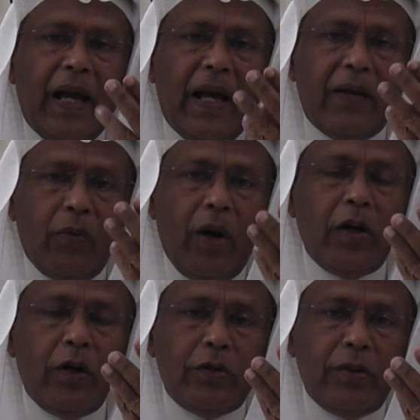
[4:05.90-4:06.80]
and
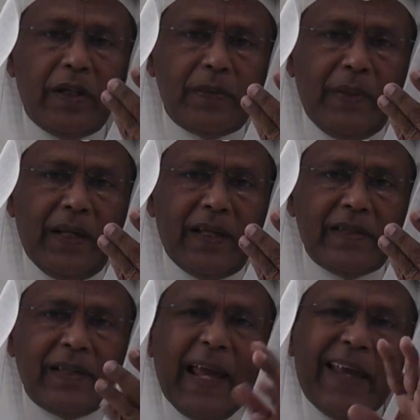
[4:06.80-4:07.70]
1 or 2
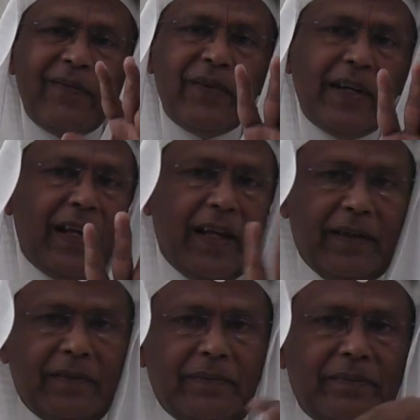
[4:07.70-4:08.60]
SBAs every
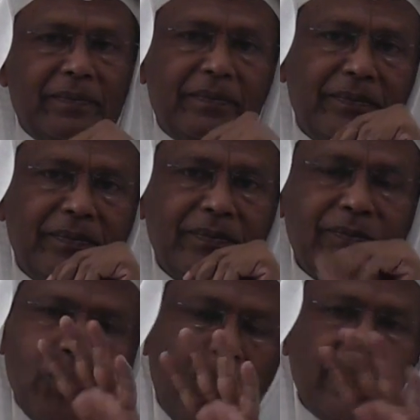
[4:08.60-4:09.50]
day.
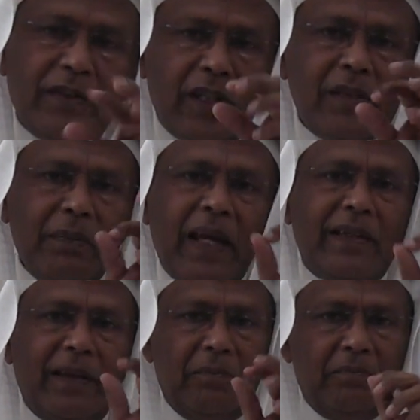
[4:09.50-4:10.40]
Just
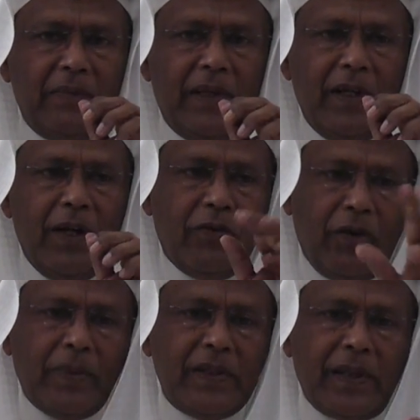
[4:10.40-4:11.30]
make them
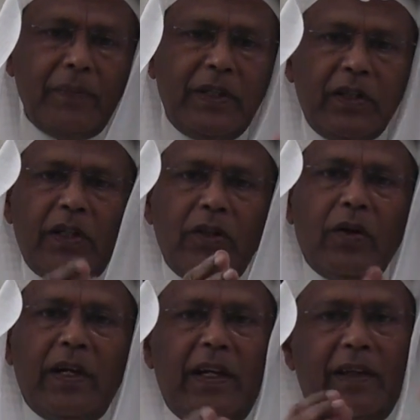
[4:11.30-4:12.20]
from the subject that you
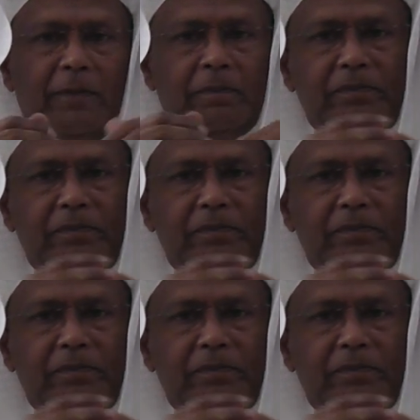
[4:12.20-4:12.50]
are reading.